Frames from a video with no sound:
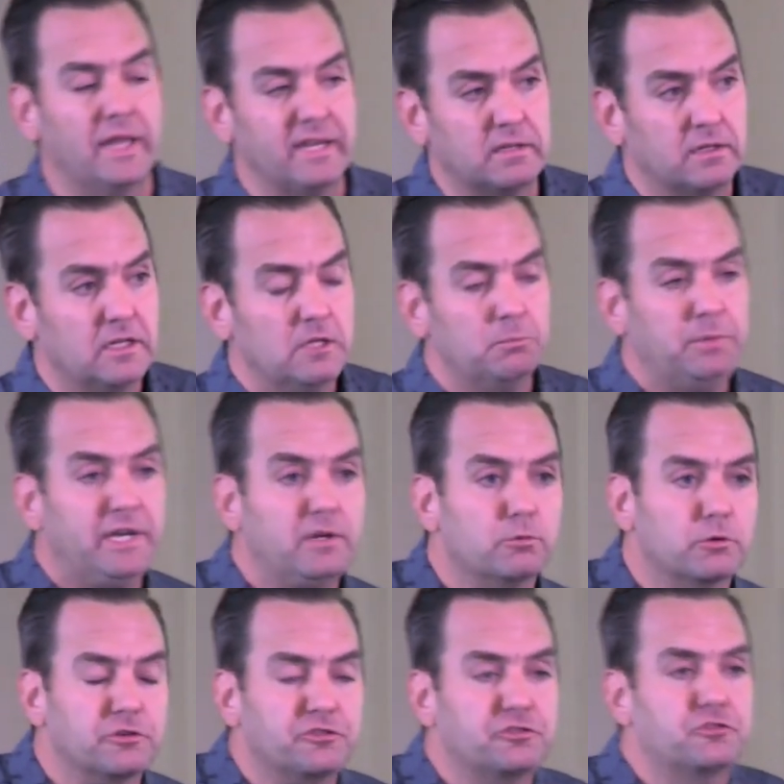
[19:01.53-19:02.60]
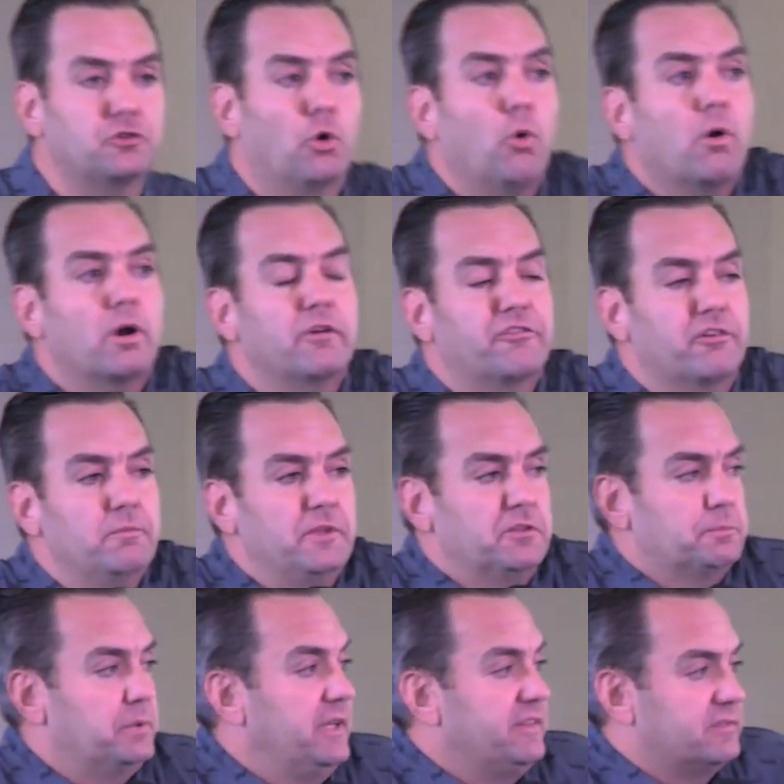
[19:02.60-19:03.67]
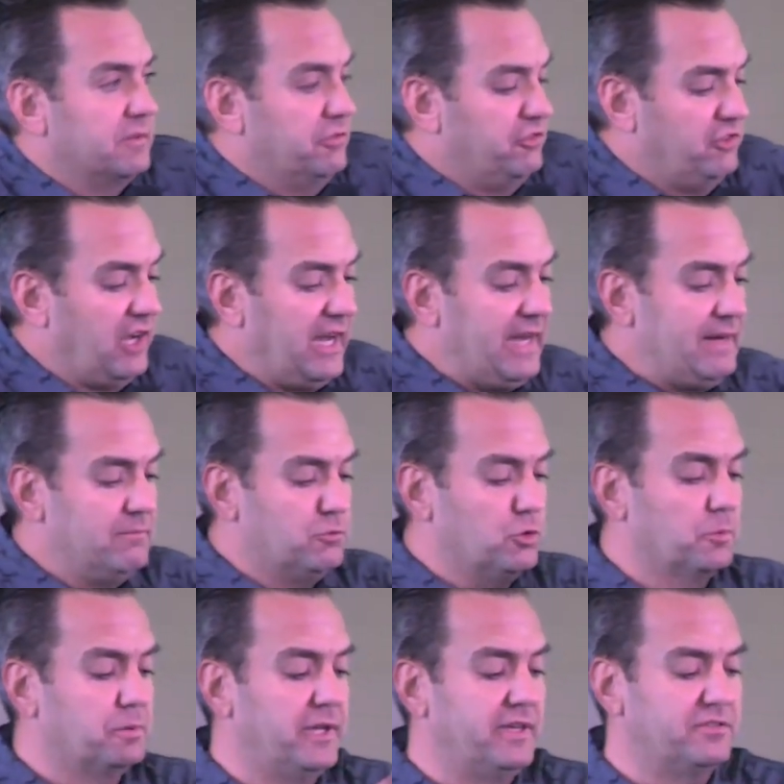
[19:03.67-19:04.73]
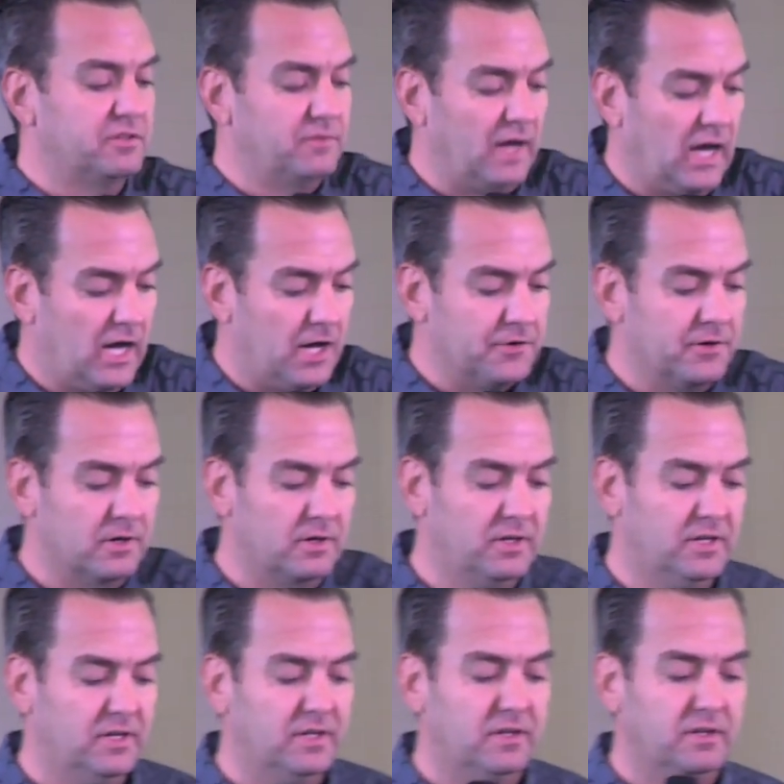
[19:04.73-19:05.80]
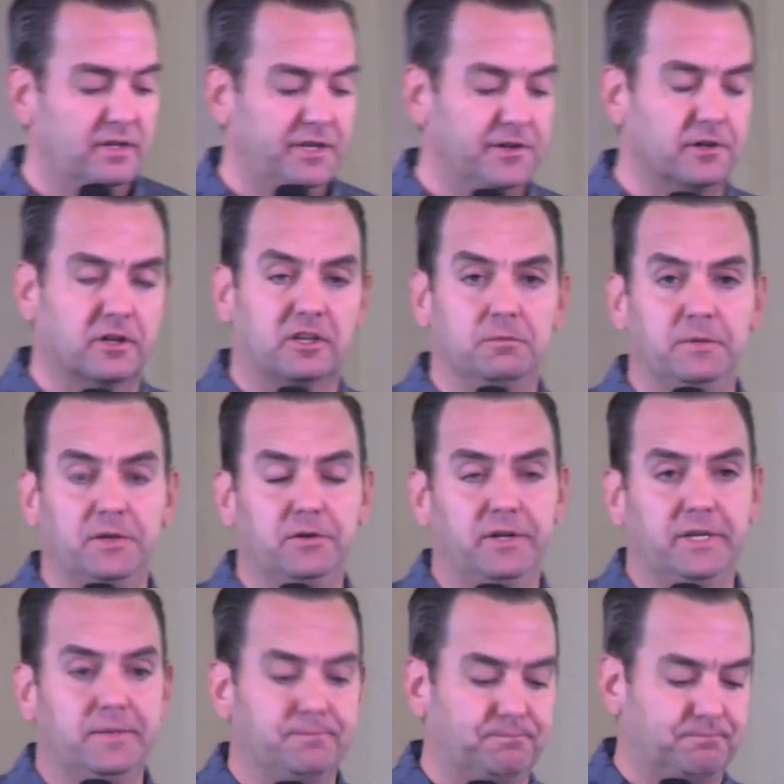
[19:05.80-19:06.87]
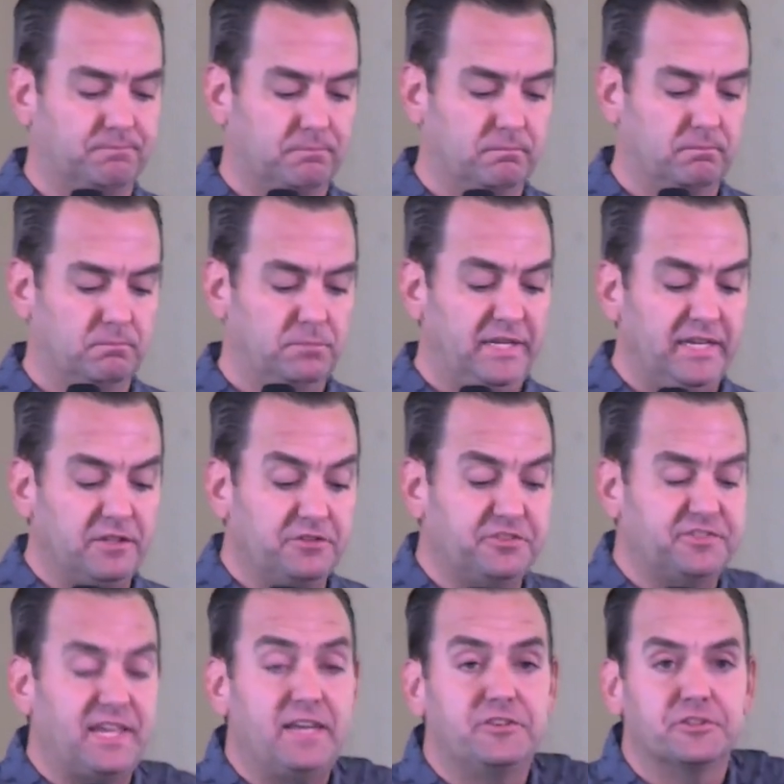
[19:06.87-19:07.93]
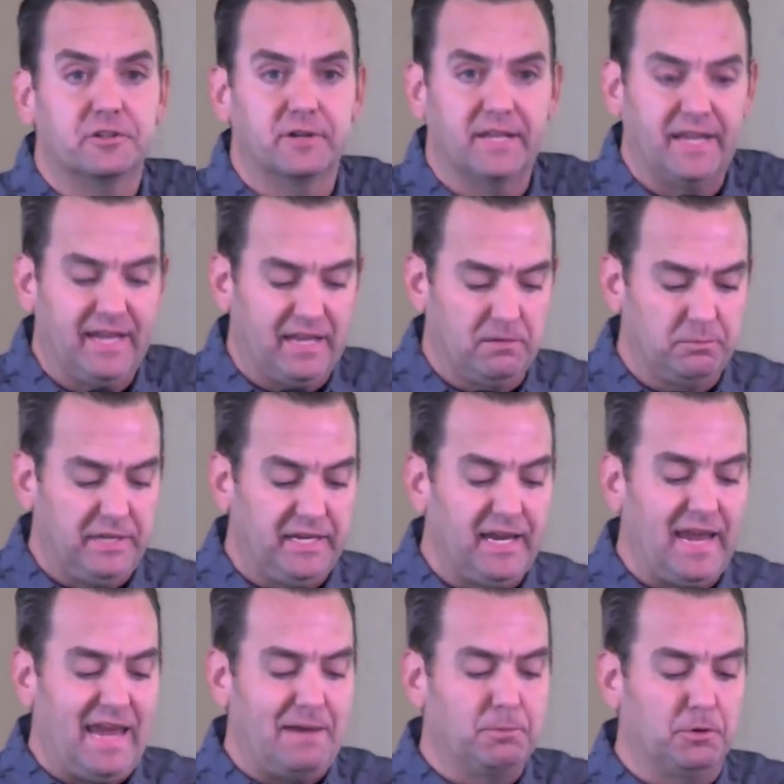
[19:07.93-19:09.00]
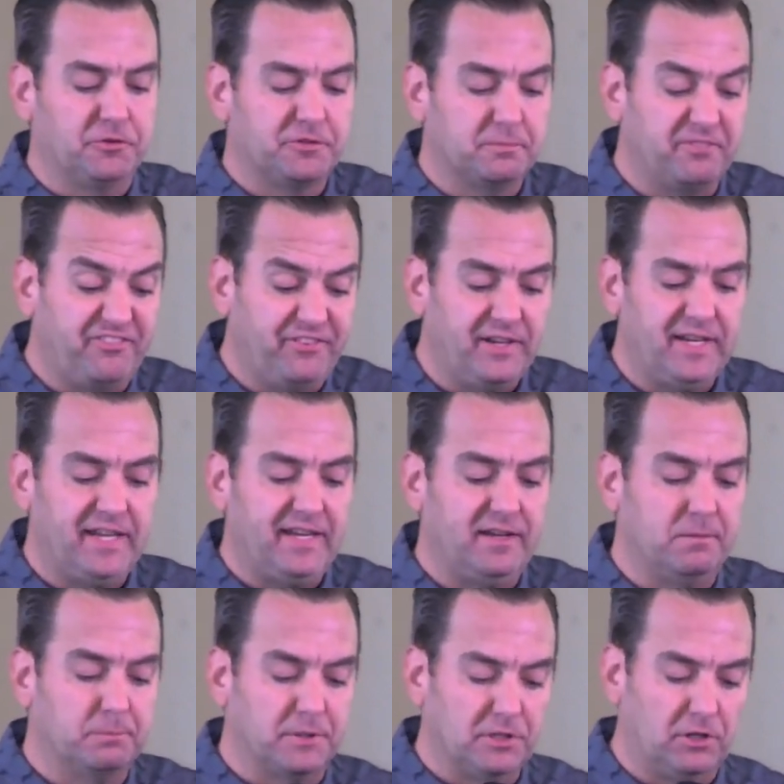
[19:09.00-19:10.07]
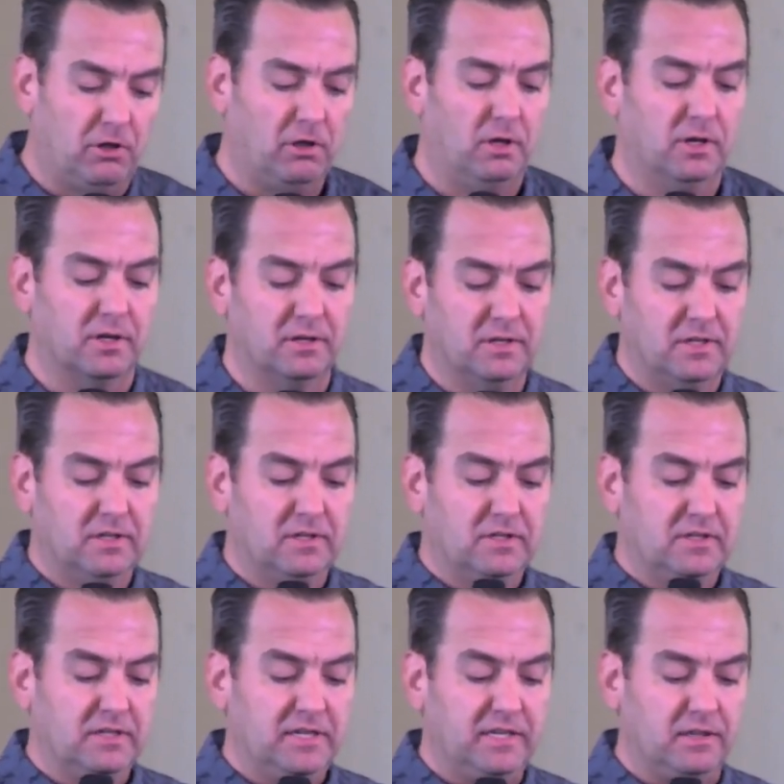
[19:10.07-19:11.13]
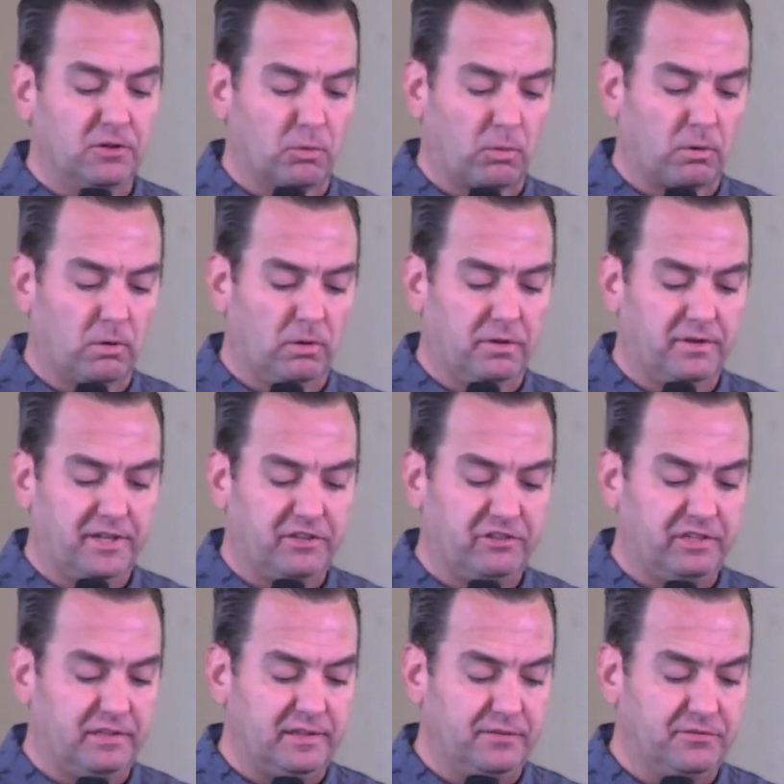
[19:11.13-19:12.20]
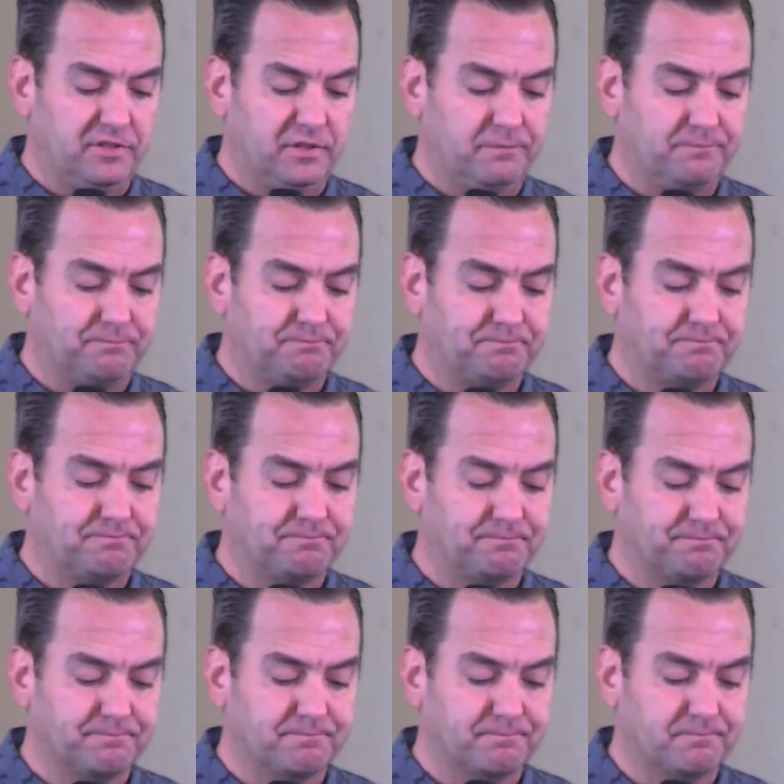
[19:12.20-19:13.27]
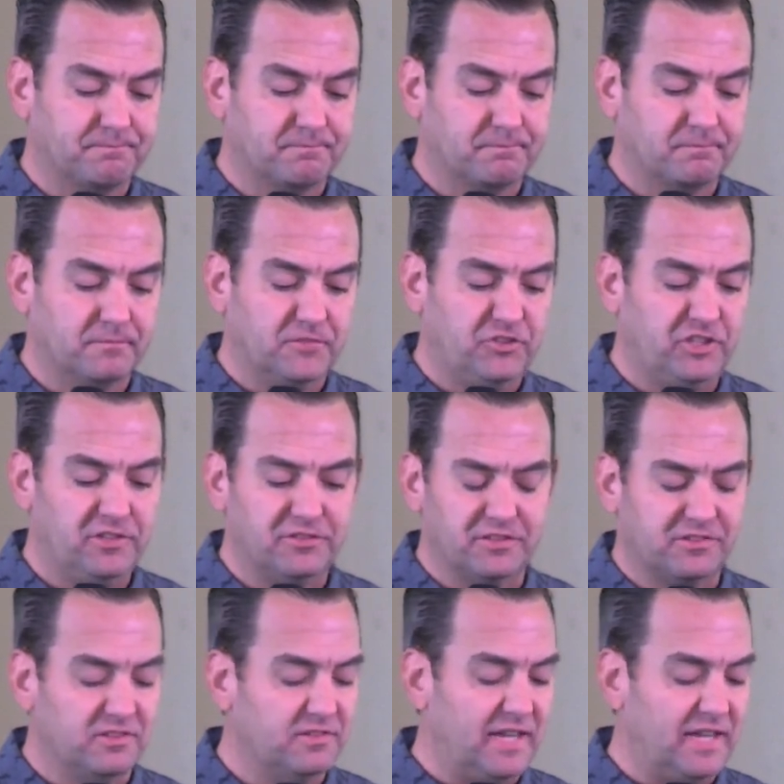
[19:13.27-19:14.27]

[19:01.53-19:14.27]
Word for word: like being restored from this place of shame to a place of honor in her community, being centered again, being able to fit in and belong in the world that she lives in. Jesus